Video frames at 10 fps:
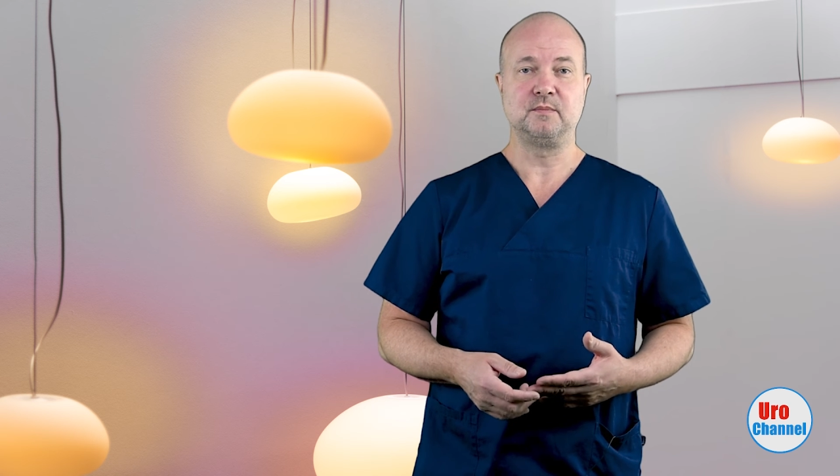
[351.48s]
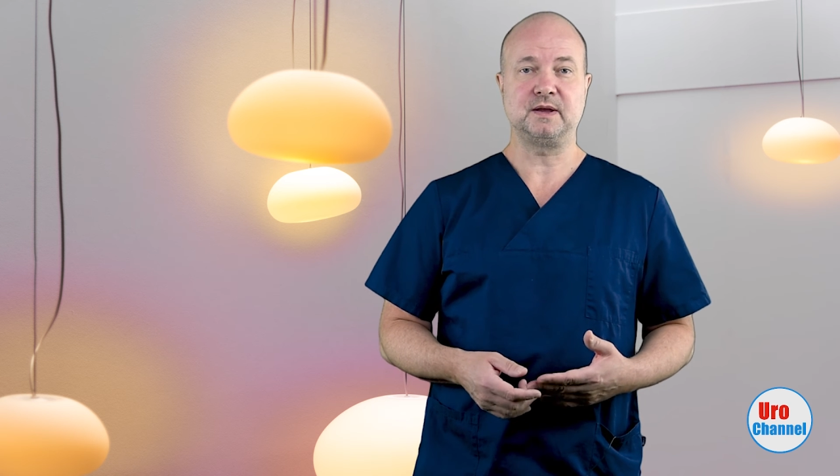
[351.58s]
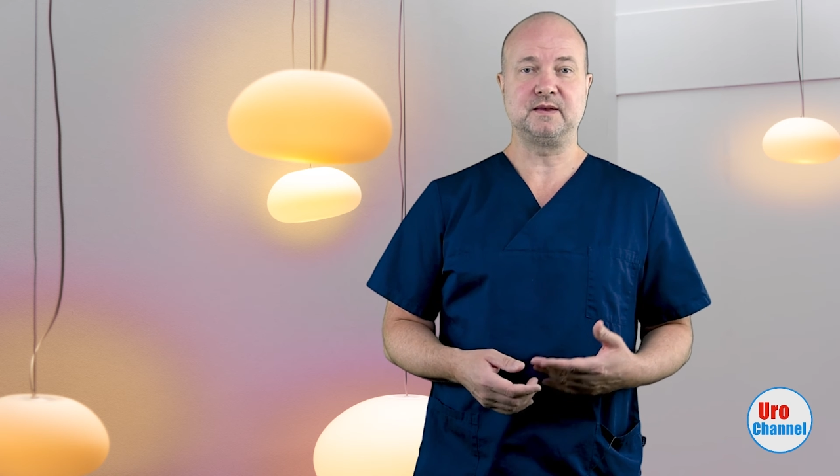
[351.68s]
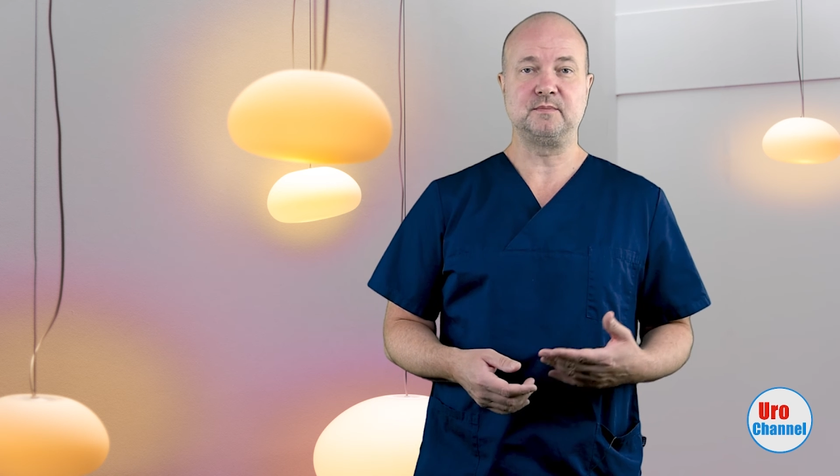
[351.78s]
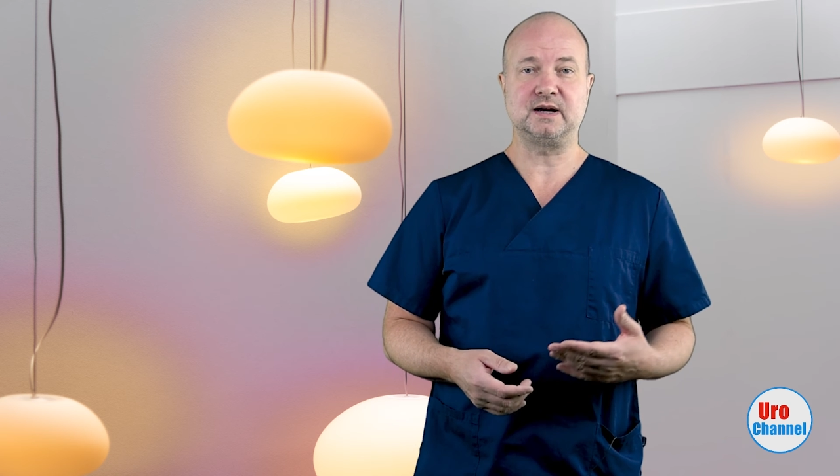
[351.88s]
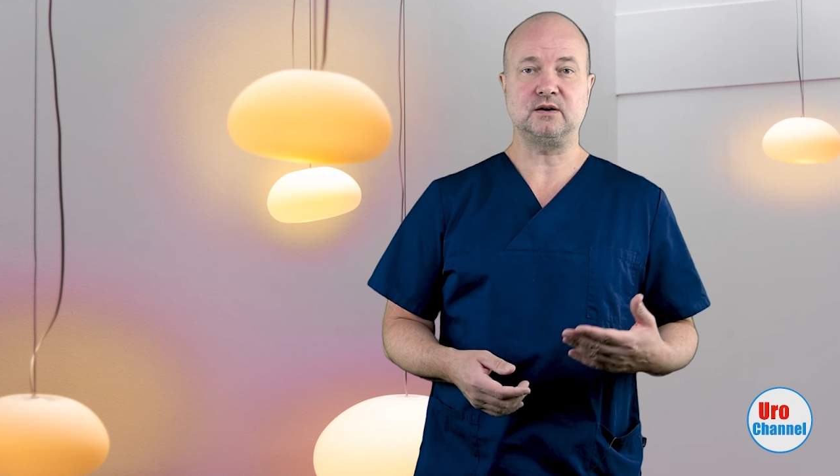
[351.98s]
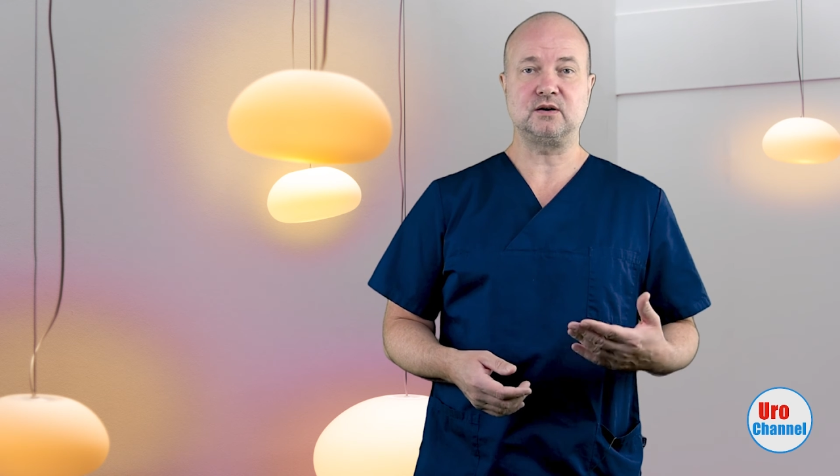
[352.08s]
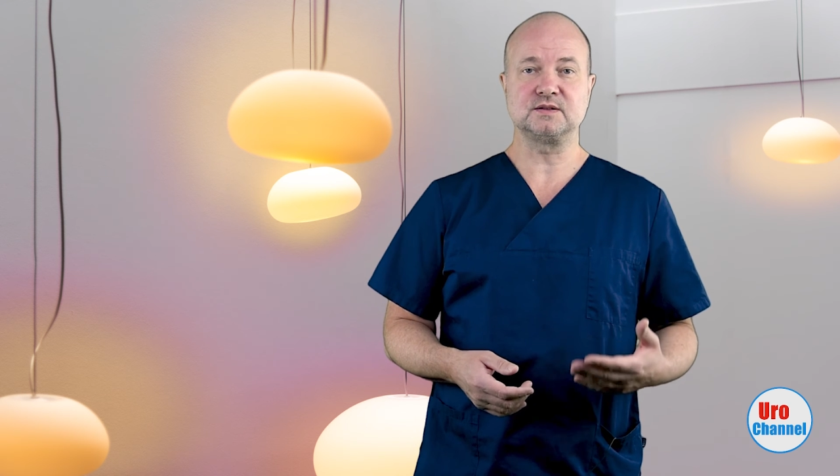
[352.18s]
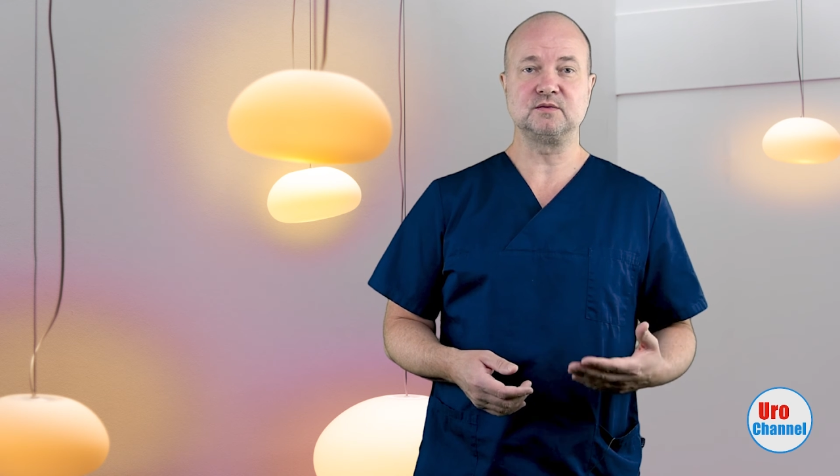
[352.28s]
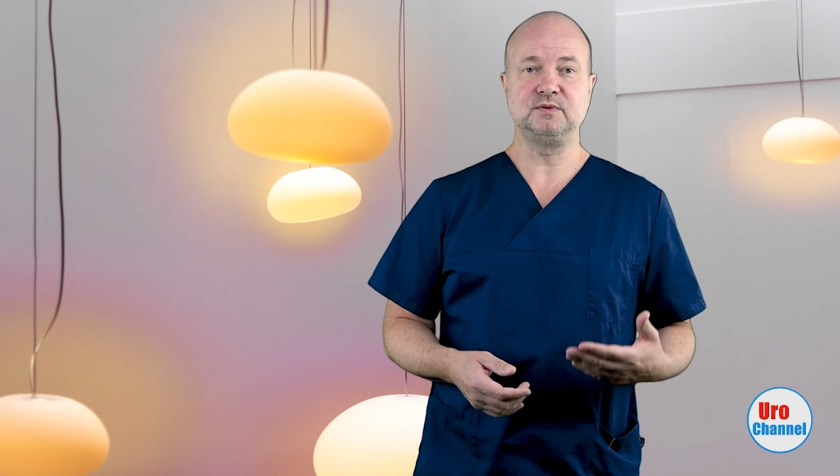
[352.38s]
but there might
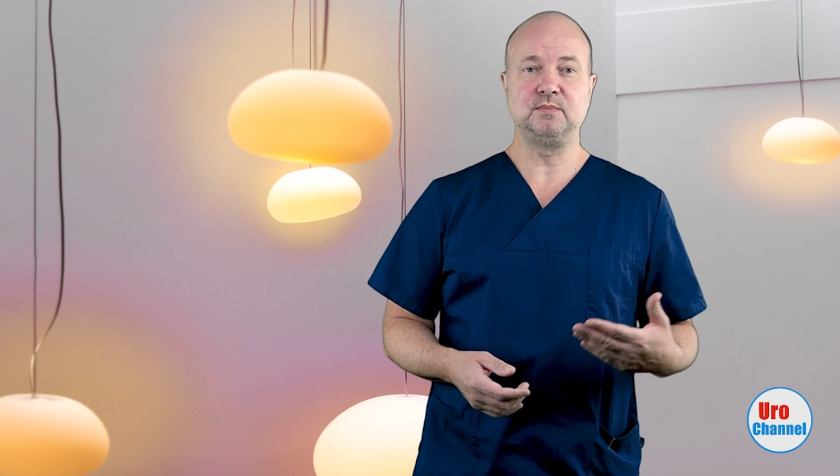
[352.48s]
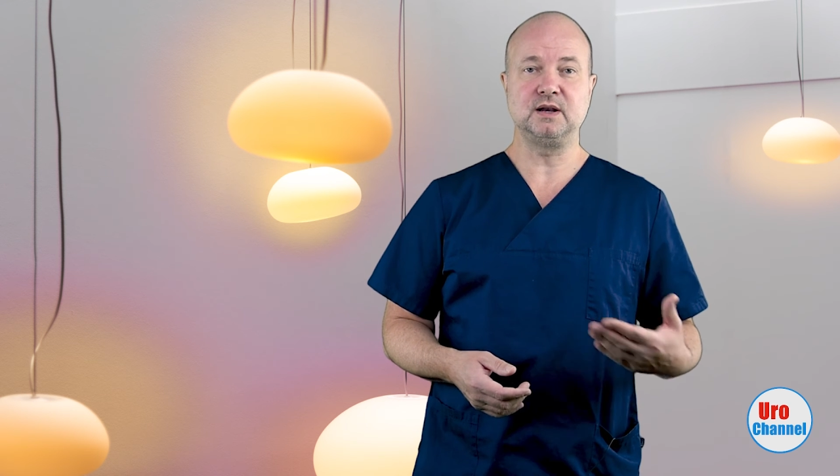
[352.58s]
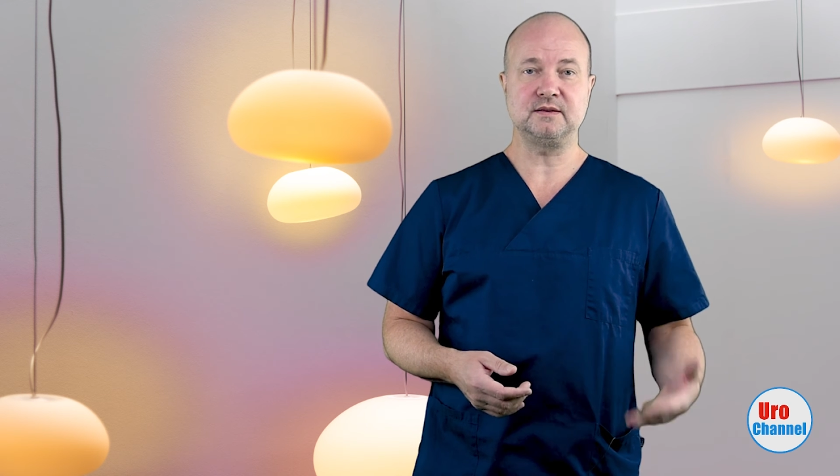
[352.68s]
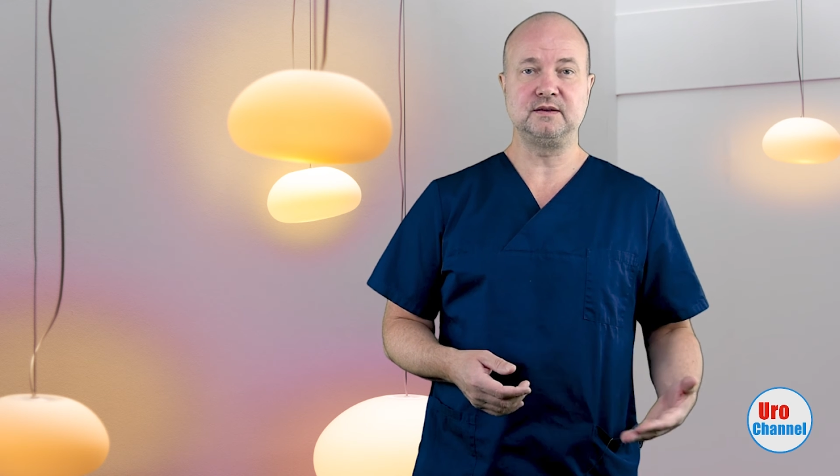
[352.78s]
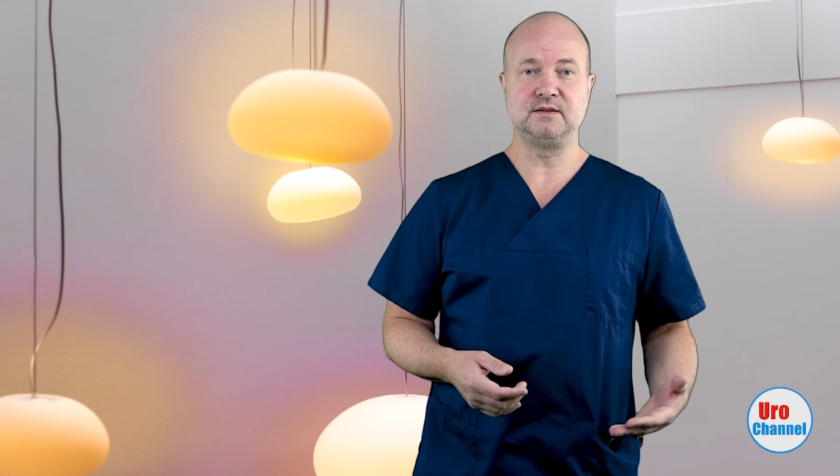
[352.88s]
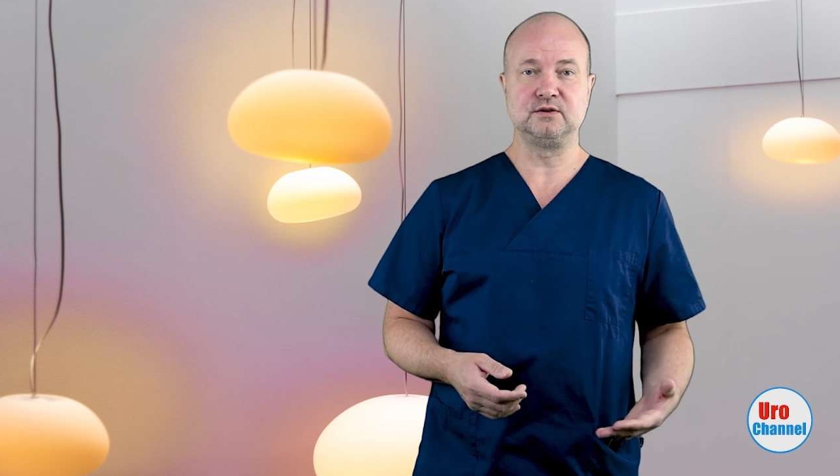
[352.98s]
also be blood in